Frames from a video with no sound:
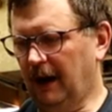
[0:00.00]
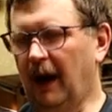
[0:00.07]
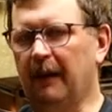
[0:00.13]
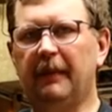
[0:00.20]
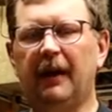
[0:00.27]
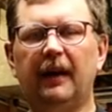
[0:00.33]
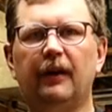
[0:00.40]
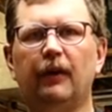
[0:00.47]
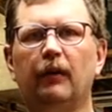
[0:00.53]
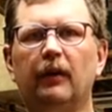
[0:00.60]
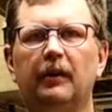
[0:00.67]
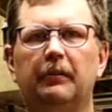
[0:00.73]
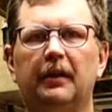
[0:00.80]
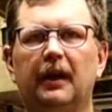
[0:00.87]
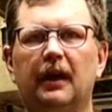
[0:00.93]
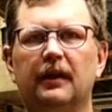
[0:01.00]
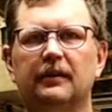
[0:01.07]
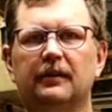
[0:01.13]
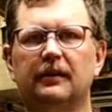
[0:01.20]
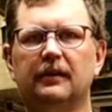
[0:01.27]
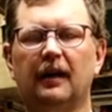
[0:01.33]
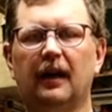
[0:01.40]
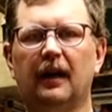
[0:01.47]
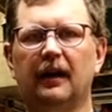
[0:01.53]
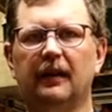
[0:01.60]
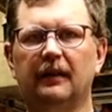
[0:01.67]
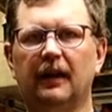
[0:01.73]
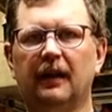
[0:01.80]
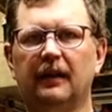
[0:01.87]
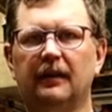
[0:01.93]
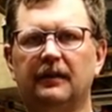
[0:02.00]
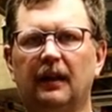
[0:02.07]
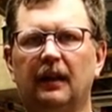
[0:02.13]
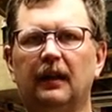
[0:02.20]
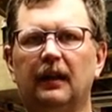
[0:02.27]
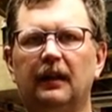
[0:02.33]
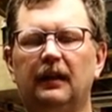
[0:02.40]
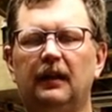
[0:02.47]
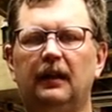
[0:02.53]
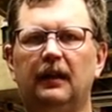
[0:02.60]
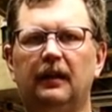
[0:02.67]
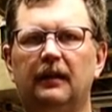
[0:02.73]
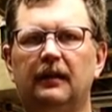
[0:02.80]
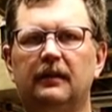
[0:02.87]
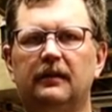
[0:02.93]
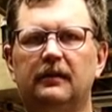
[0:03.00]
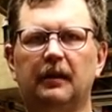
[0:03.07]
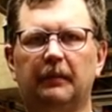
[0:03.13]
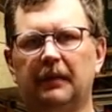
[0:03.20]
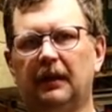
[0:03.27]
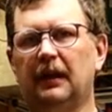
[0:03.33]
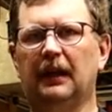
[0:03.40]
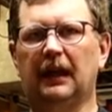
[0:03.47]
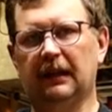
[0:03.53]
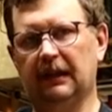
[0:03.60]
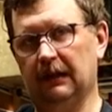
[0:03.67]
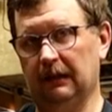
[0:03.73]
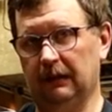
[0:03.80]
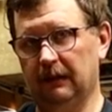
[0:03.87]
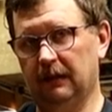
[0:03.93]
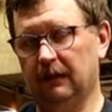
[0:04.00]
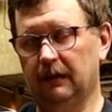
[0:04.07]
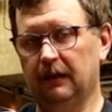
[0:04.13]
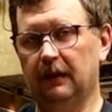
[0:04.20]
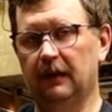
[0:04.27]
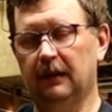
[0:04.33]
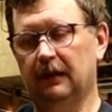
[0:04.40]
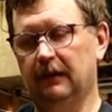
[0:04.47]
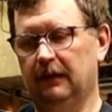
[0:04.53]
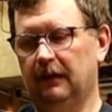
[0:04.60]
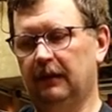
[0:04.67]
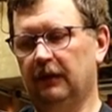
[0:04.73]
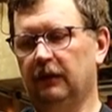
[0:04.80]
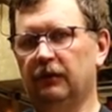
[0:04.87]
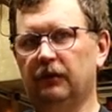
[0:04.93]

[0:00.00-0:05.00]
I made it only because uh, they suddenly needed something to get the the